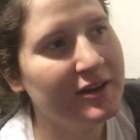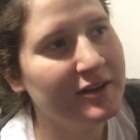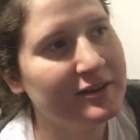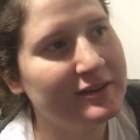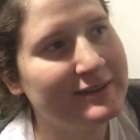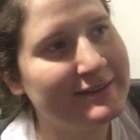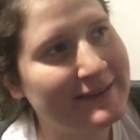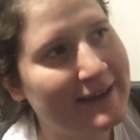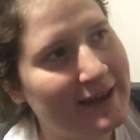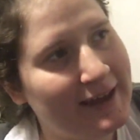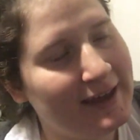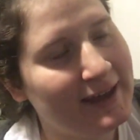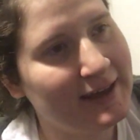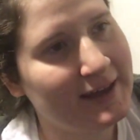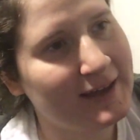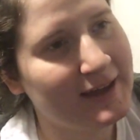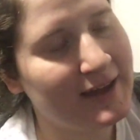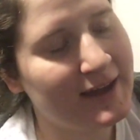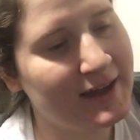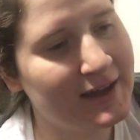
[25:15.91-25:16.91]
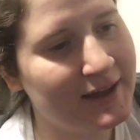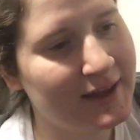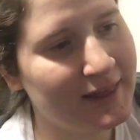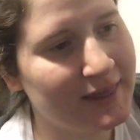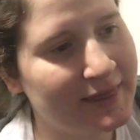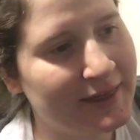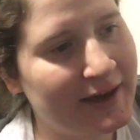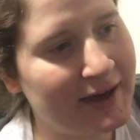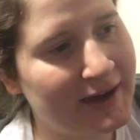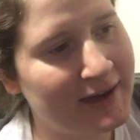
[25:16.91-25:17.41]
say
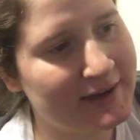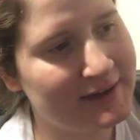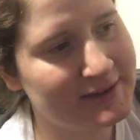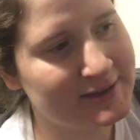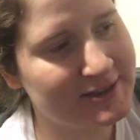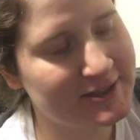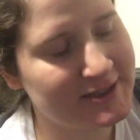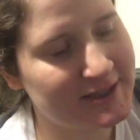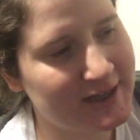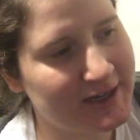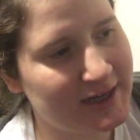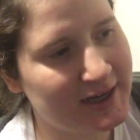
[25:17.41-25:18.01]
that